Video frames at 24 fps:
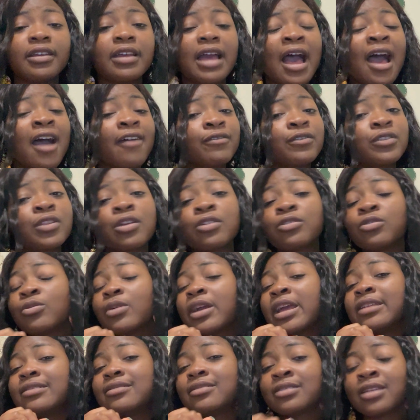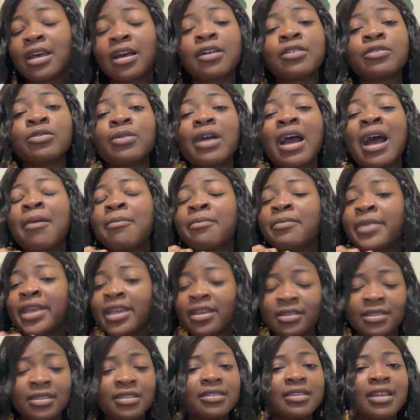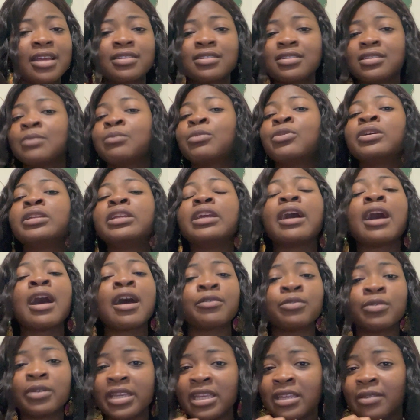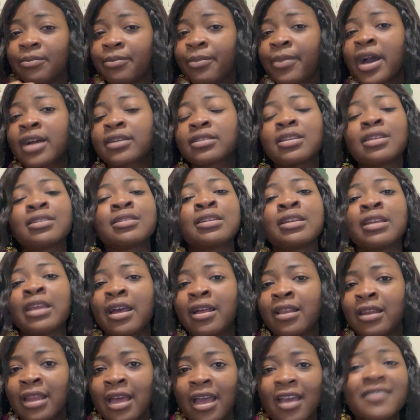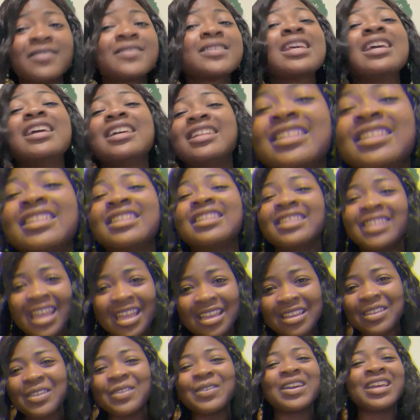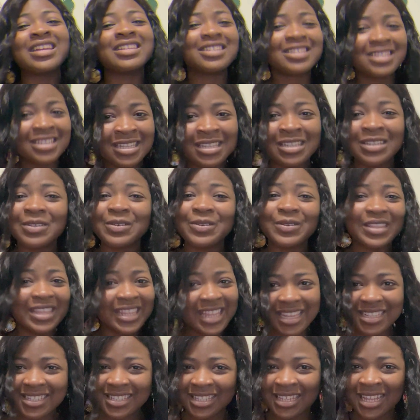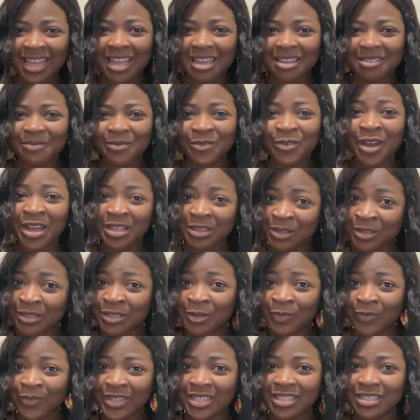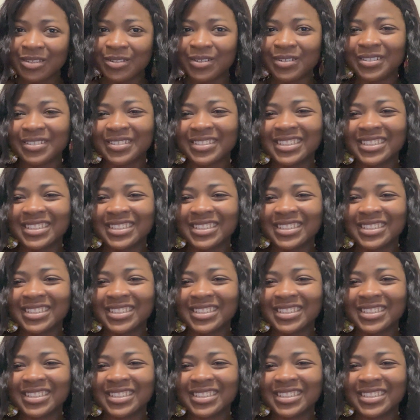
after you and tell you amazing testimony how you impacted their lives. Thank you and see you next time for another video.